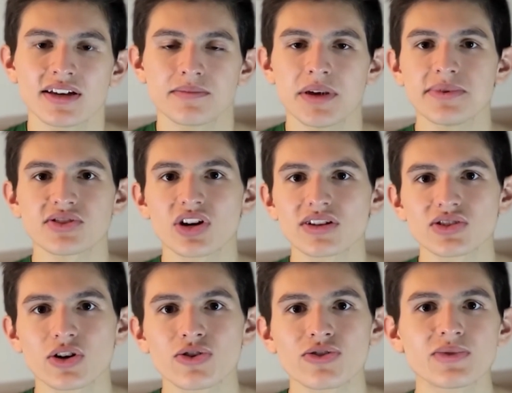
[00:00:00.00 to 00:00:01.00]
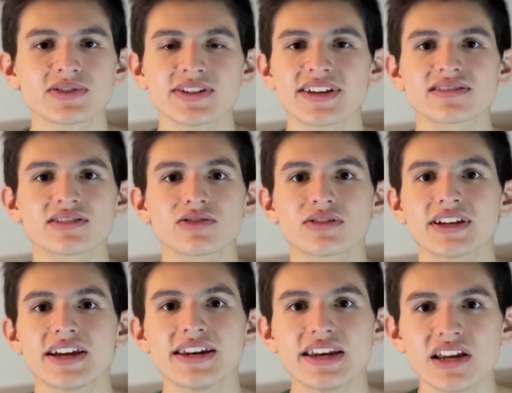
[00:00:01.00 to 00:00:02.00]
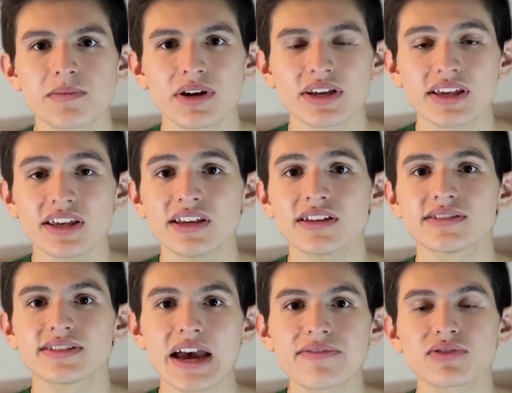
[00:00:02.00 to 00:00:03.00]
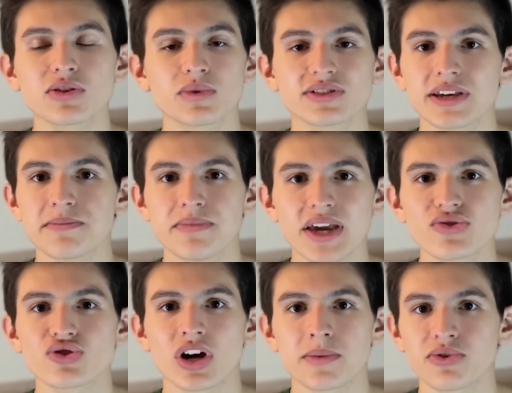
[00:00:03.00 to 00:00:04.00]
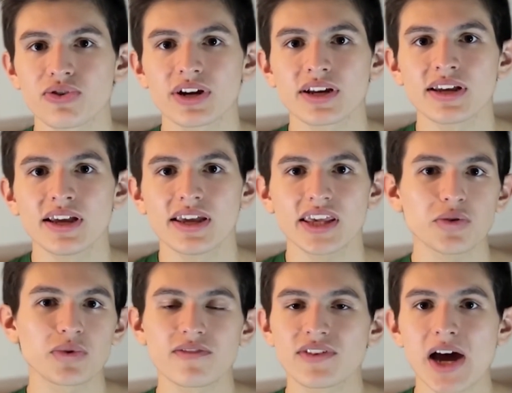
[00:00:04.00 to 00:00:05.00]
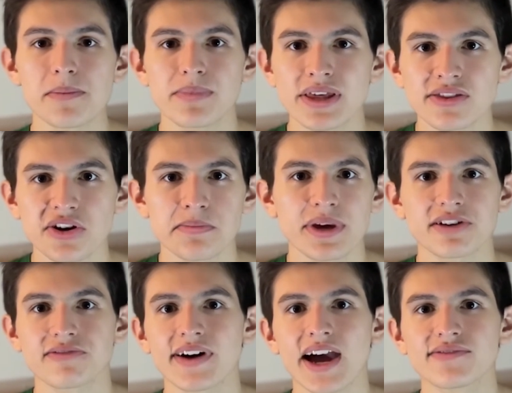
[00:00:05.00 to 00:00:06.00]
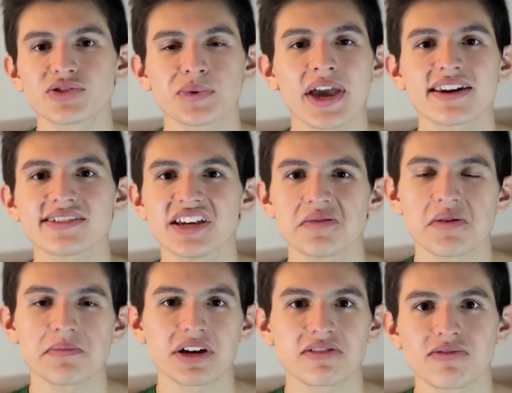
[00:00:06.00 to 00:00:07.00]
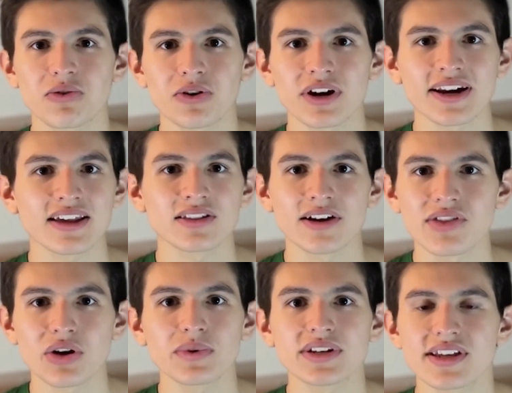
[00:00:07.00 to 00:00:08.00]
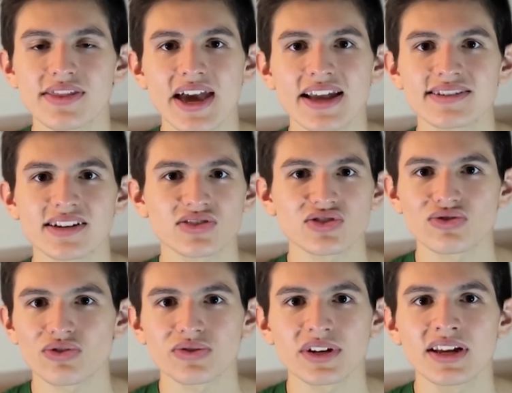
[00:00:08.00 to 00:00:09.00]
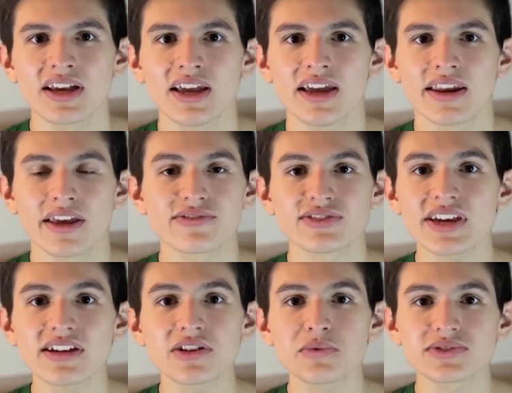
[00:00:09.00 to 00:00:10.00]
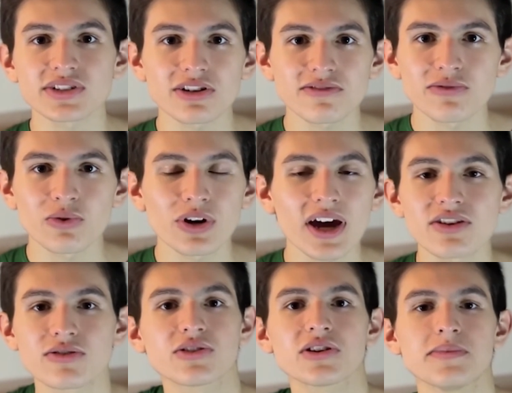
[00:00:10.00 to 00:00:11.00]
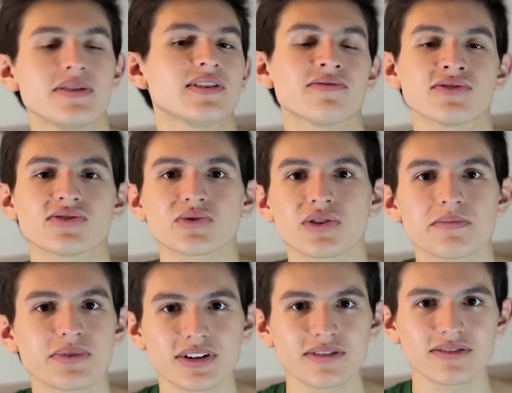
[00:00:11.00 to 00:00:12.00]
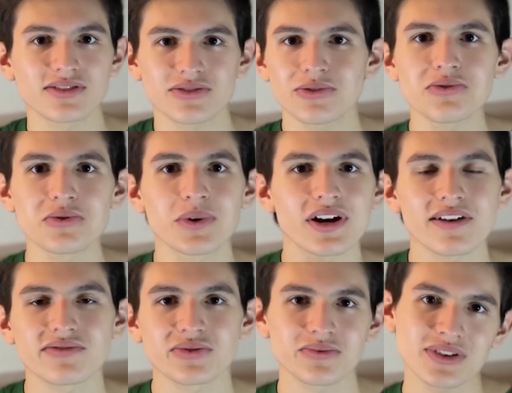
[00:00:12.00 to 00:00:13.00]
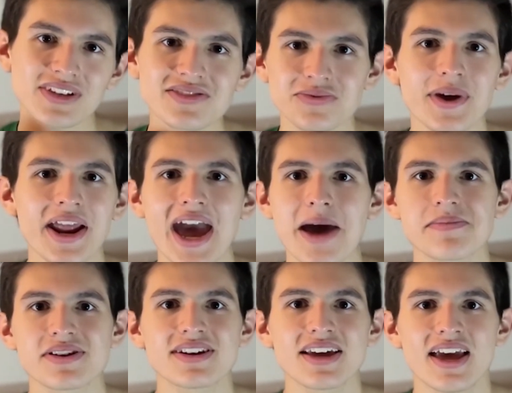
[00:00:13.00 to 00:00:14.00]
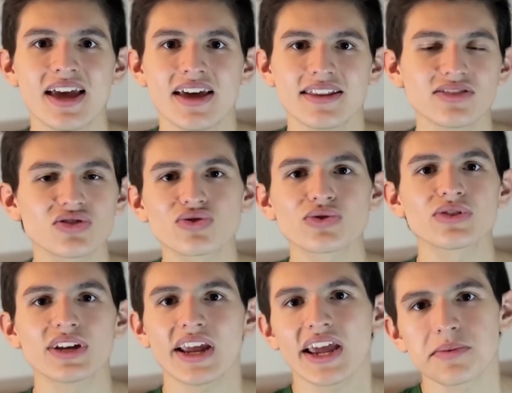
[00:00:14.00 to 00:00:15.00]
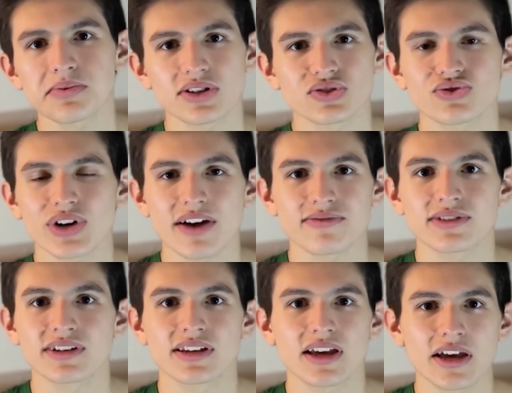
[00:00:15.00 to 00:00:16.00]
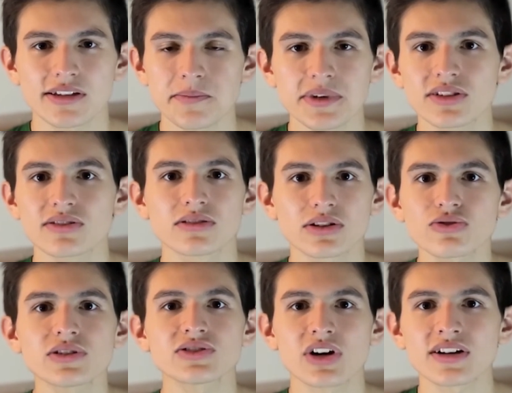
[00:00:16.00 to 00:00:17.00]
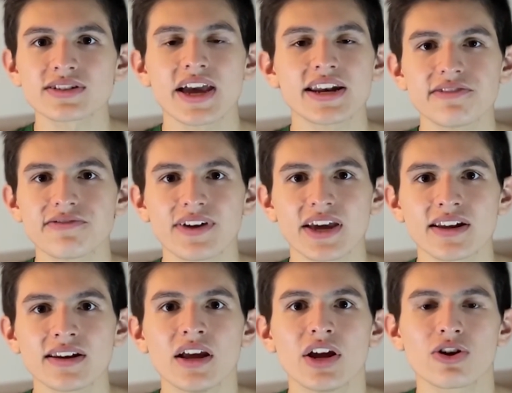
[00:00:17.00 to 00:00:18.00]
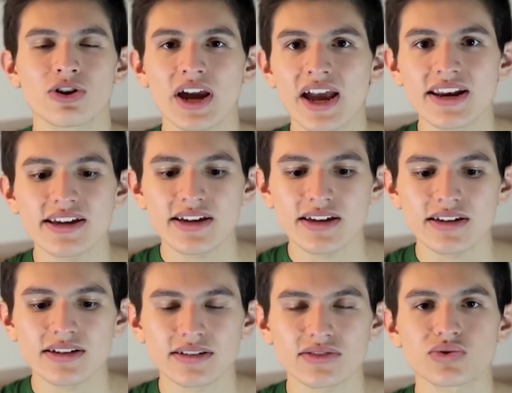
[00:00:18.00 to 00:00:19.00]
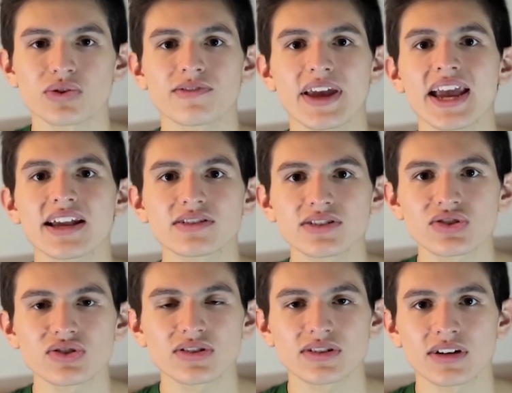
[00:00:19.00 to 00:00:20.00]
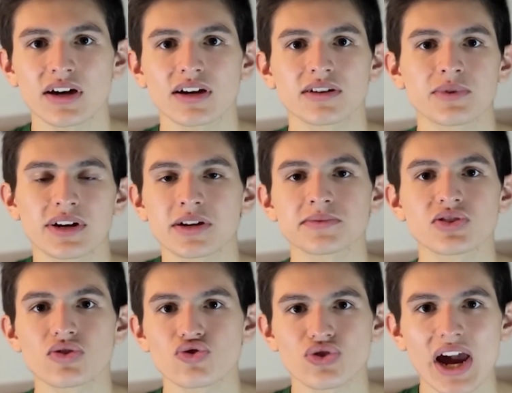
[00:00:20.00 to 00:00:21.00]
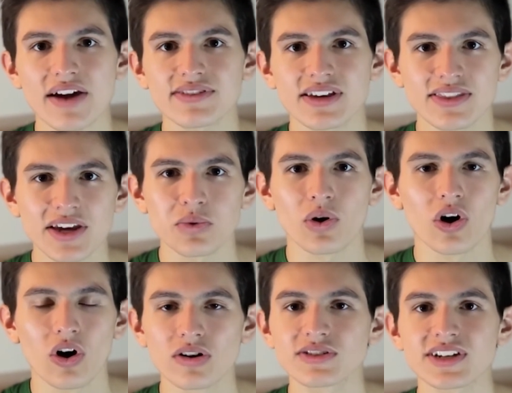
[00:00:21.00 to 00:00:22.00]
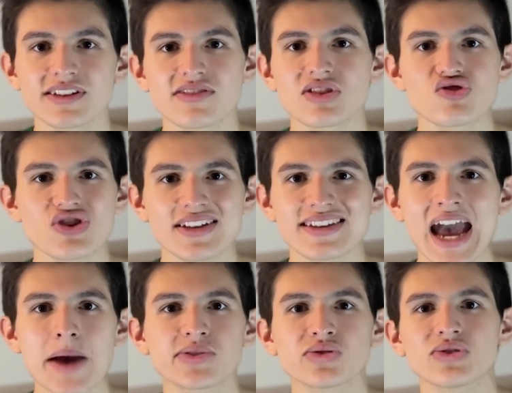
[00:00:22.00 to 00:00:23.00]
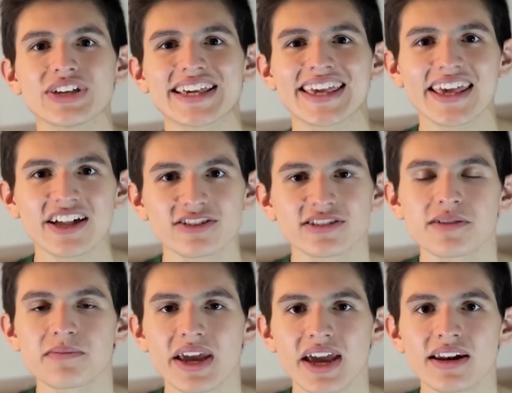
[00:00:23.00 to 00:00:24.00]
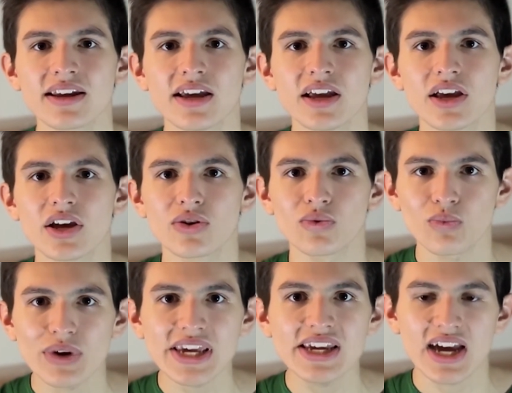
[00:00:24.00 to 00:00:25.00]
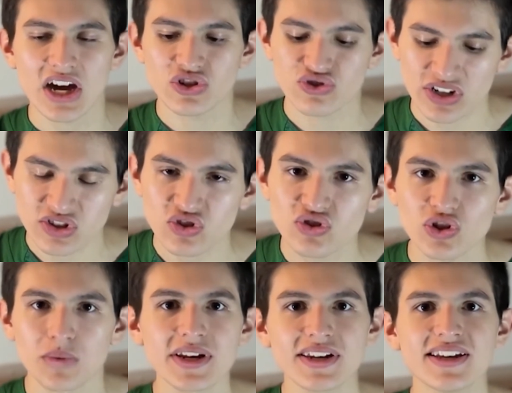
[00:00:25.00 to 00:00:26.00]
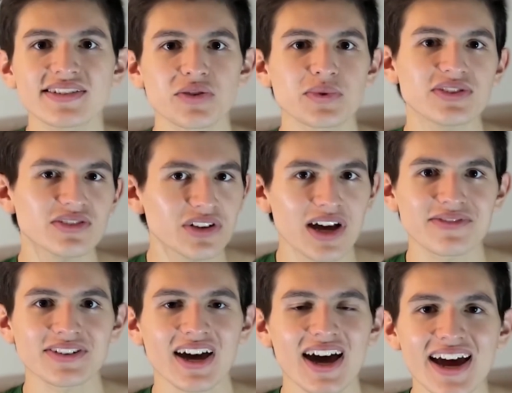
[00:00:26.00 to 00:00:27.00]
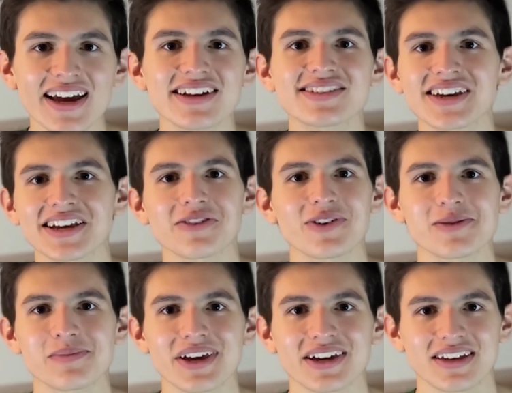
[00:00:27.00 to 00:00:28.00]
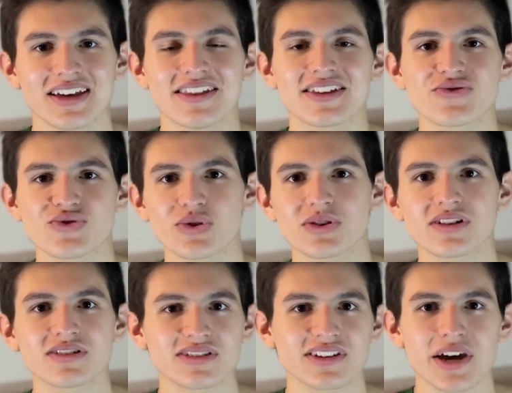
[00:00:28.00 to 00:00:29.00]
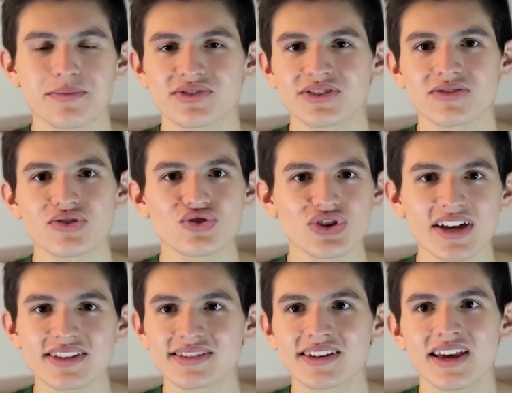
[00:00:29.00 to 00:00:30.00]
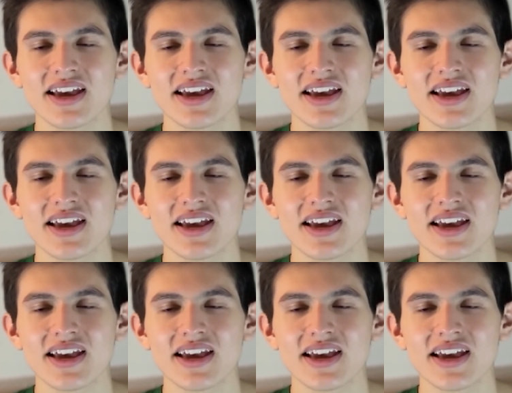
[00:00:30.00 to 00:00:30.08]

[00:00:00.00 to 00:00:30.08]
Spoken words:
Maybe Sauce Gardner wasn't necessarily a need, but he definitely was a major upgrade. He would have not been there at pick 5, so we had to take him at pick 4, and I love that we did that and said, screw it. If Stingley was there at 4, I don't know, it could have been a different story, but screw the what ifs. This is what happened. This is truly an A+ draft. I mean, literally talk to any fan or any sort of analyst when it comes to the draft, and they will all say that the Jets absolutely killed it, man. We addressed so many needs, and we still have a high-end second-round pick that Joe Douglas kept. So the Jets,